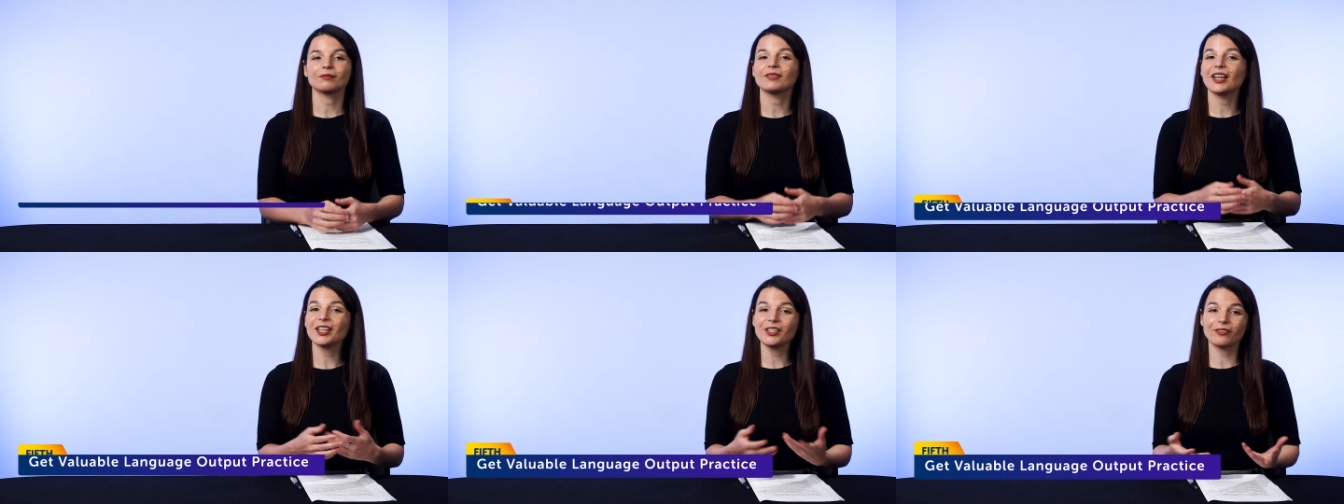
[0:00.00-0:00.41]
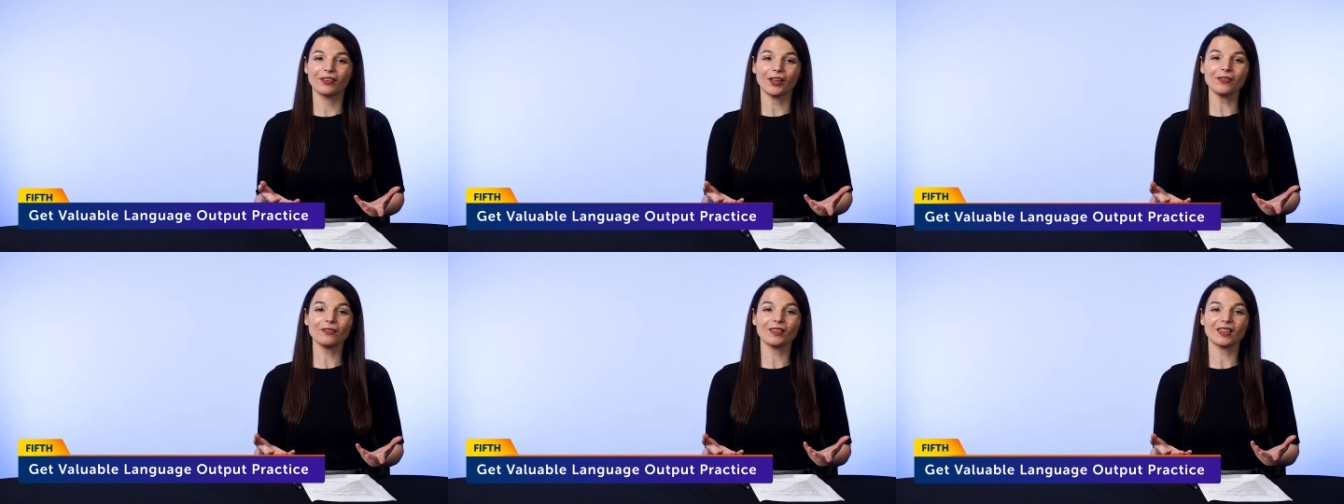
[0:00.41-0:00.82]
And
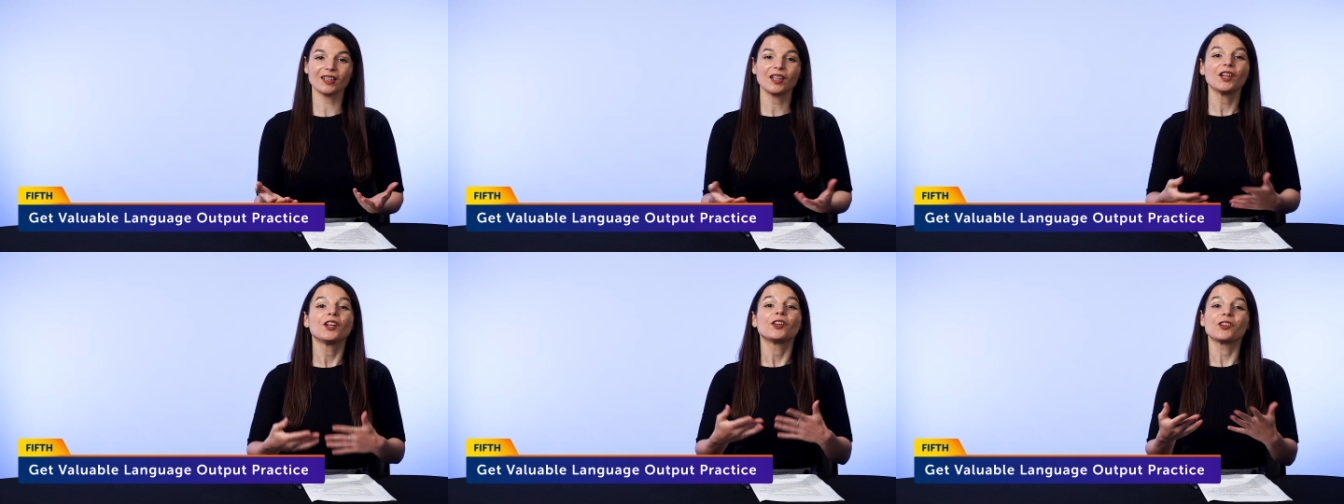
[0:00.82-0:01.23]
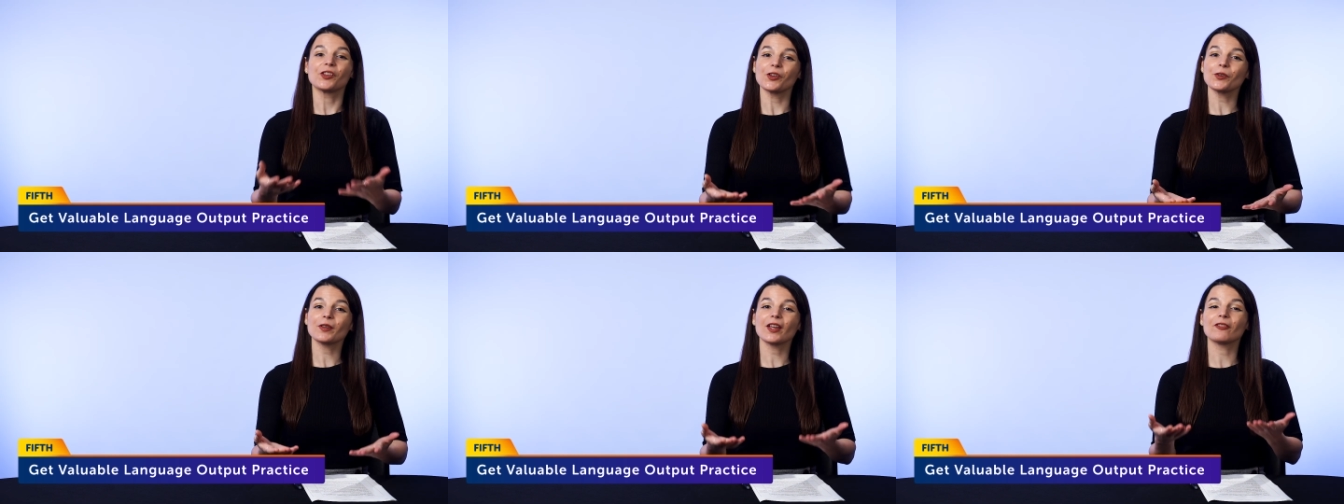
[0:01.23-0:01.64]
fifth,
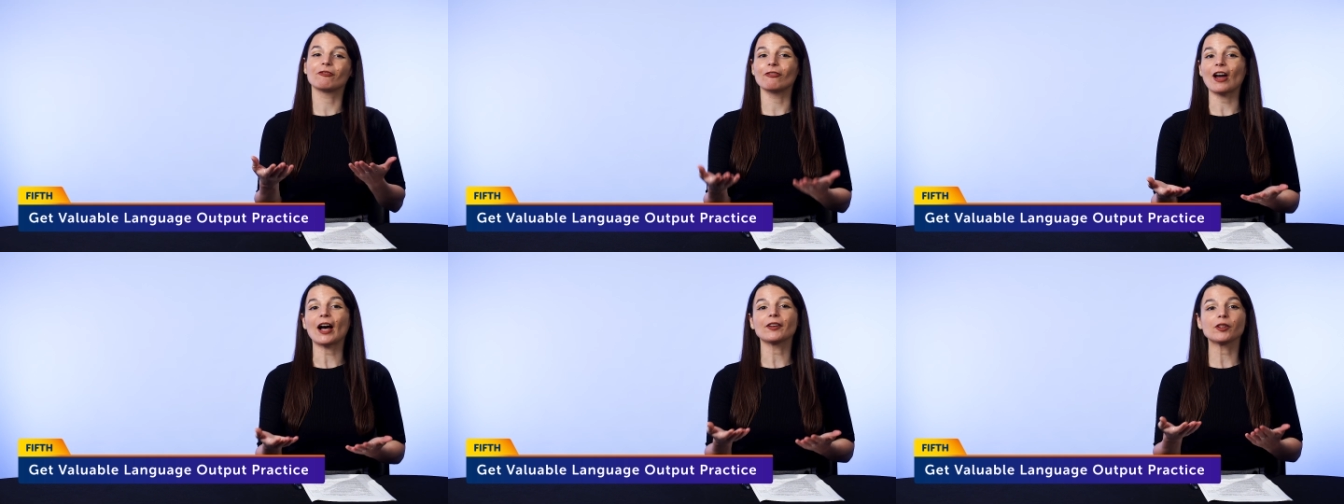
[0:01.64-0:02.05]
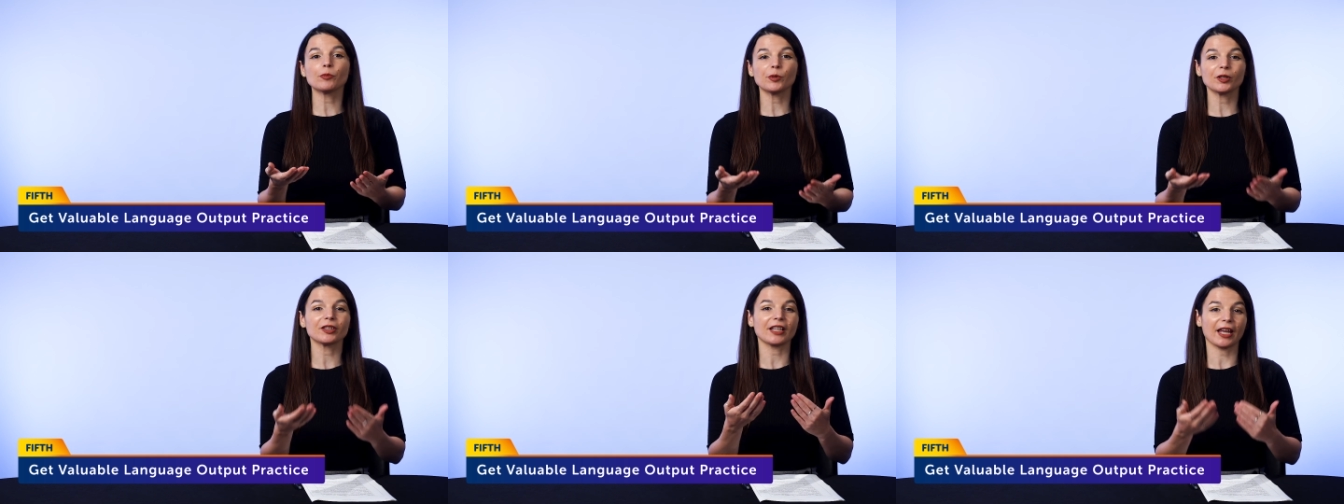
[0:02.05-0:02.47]
you get
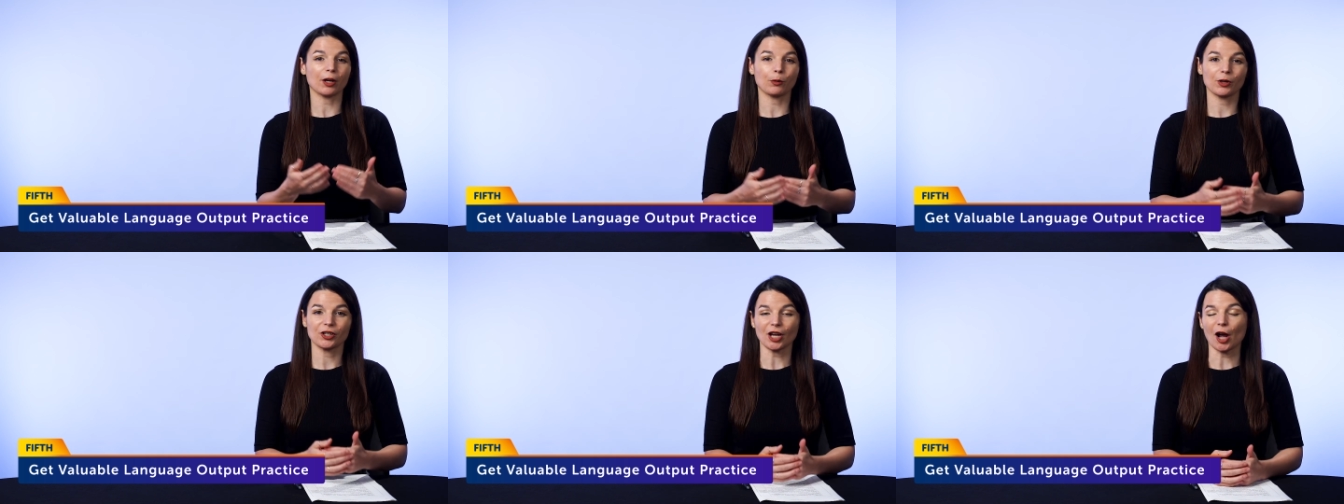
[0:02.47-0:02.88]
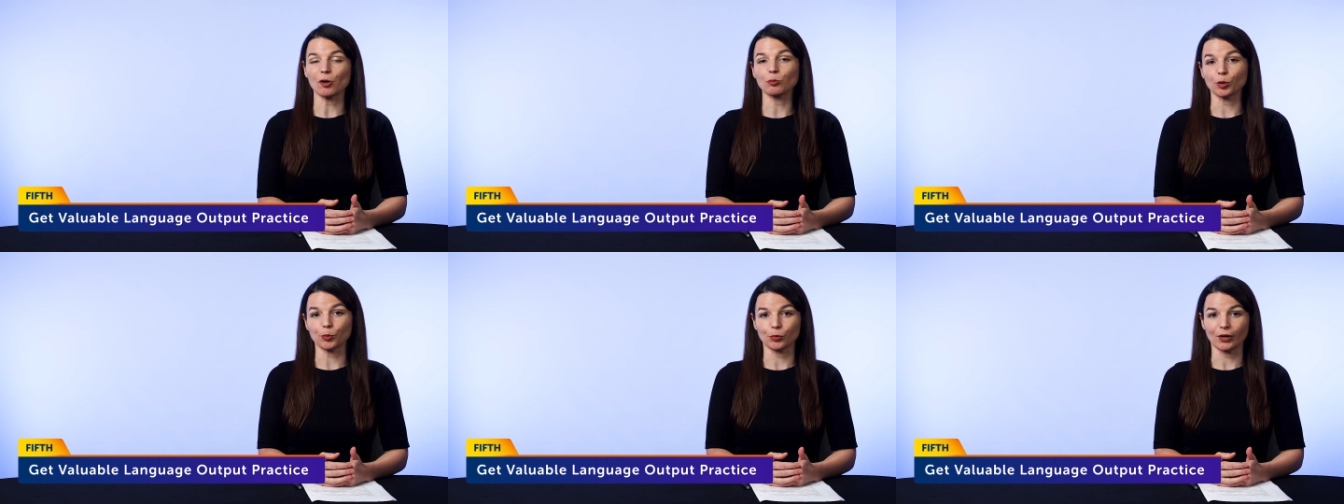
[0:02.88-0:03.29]
valuable language
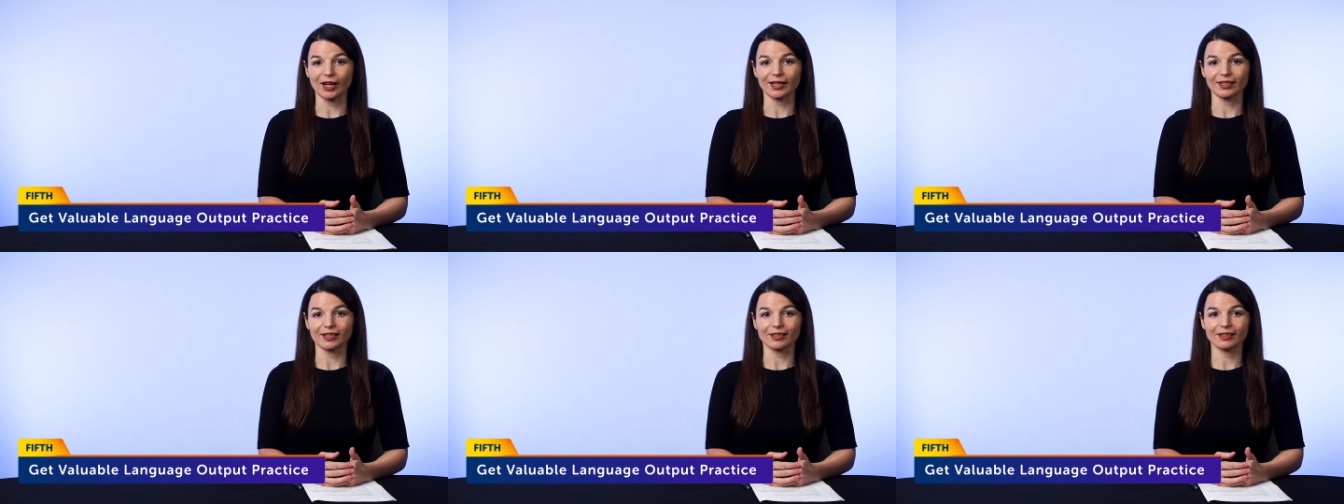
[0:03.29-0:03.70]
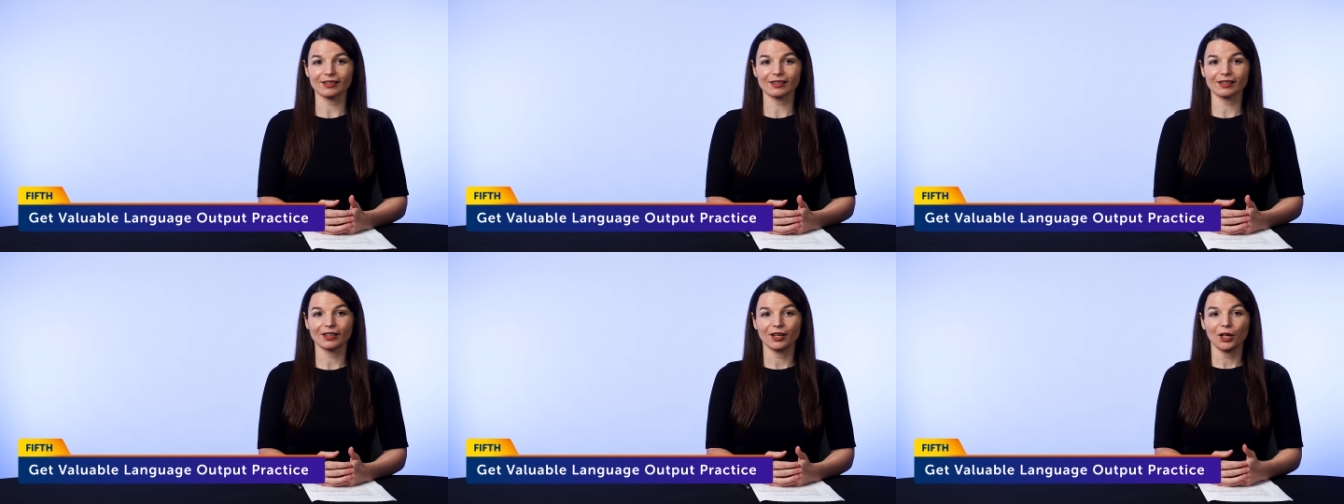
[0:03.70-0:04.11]
output
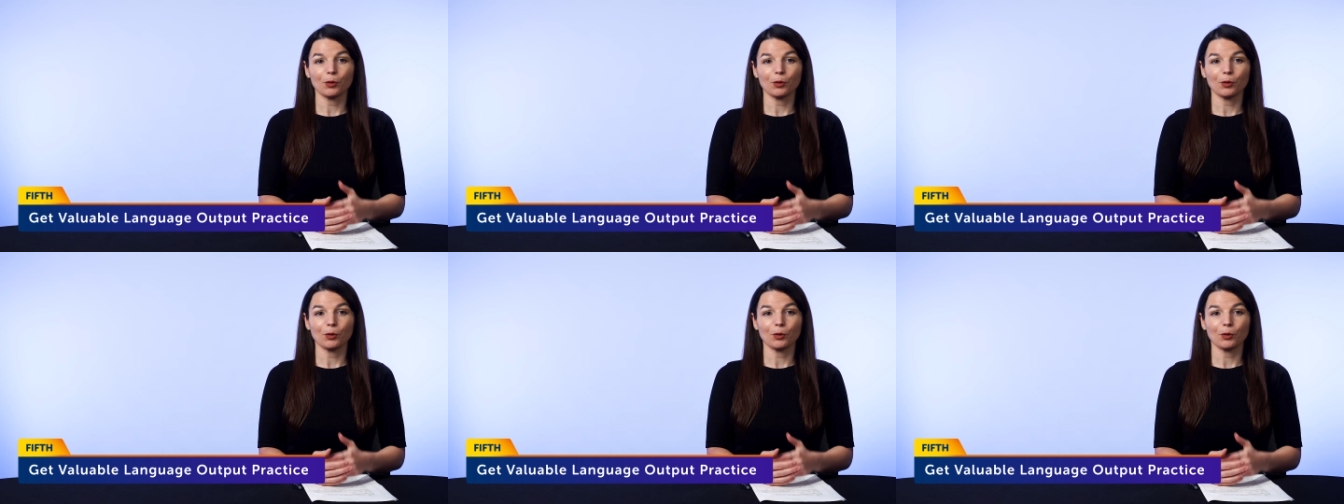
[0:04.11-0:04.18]
practice.